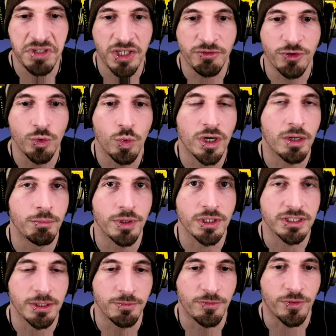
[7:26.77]
if you want to
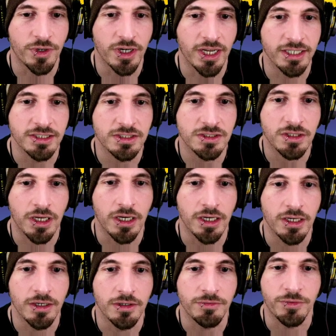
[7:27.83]
build him for knights,
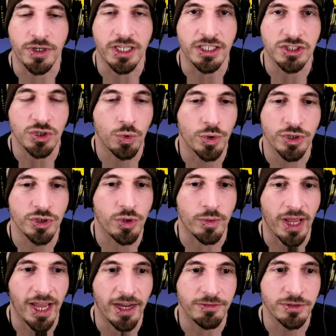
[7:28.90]
for King's Court, you
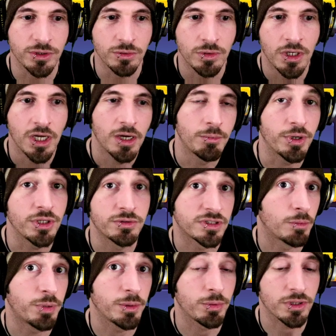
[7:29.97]
don't have to. But
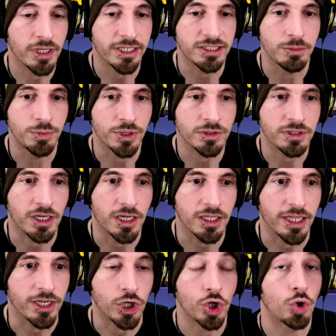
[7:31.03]
some people like to build,
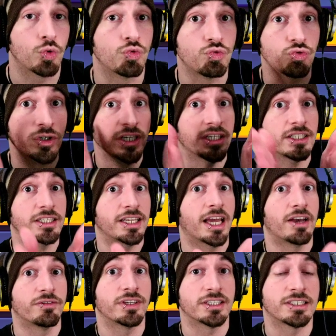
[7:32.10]
go really
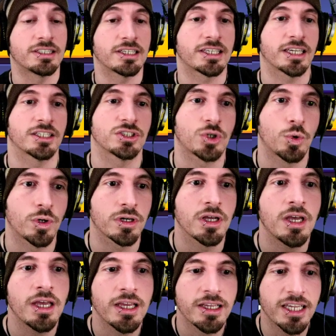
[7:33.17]
heavy into the King's Court.
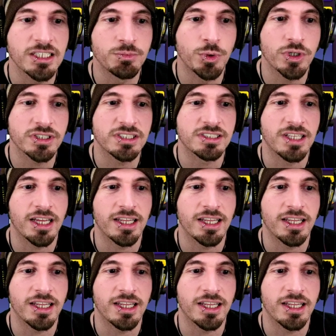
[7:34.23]
King's Brutus is